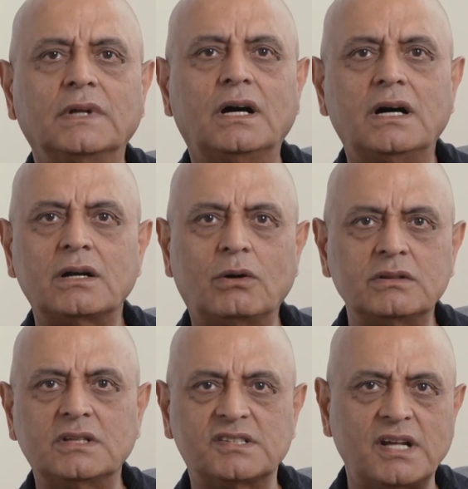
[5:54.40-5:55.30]
Or
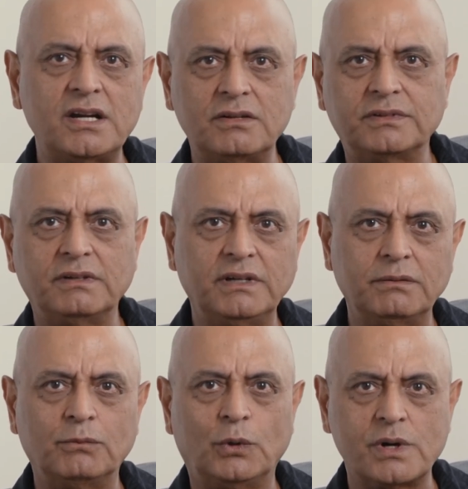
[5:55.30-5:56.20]
on the side of
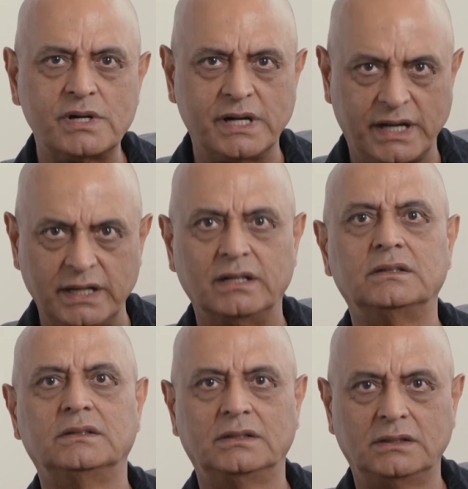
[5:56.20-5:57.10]
giving more detail.
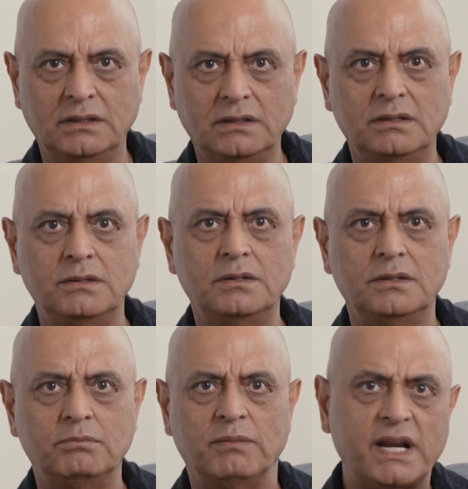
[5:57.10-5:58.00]

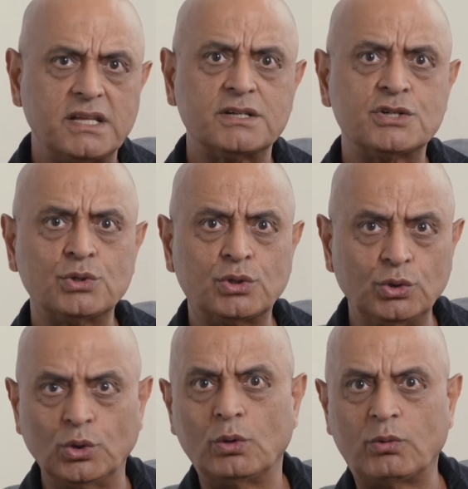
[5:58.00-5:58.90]
Manager should
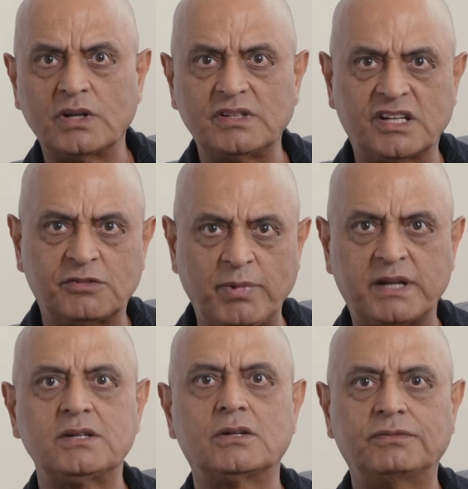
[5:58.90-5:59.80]
know what is
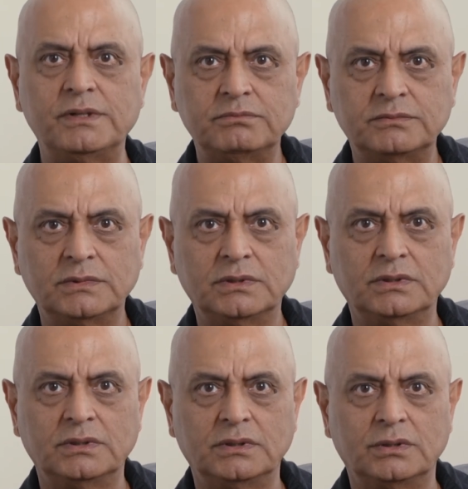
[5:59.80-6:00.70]
expected of him.
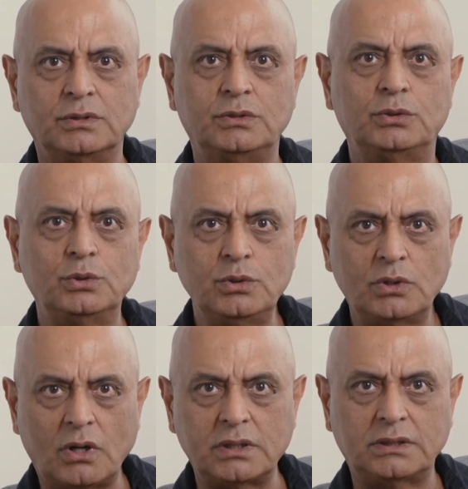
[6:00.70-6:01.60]
Do
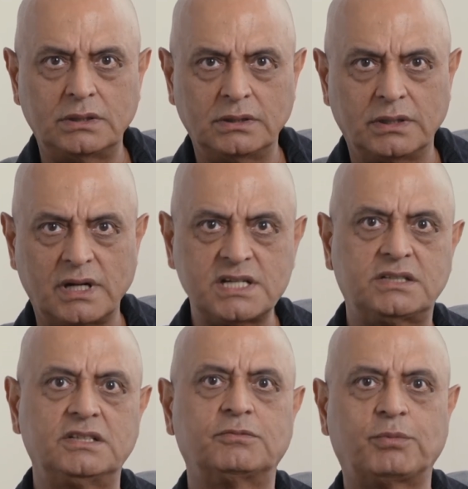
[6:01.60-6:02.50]
not rush
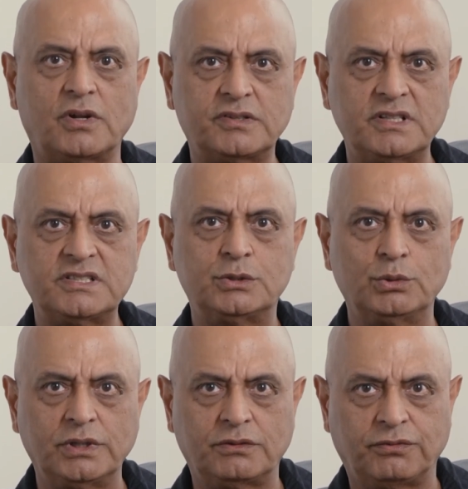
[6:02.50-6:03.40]
this process,
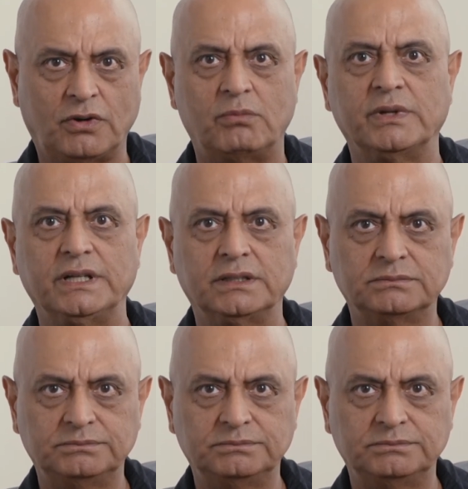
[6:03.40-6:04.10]
do it formally.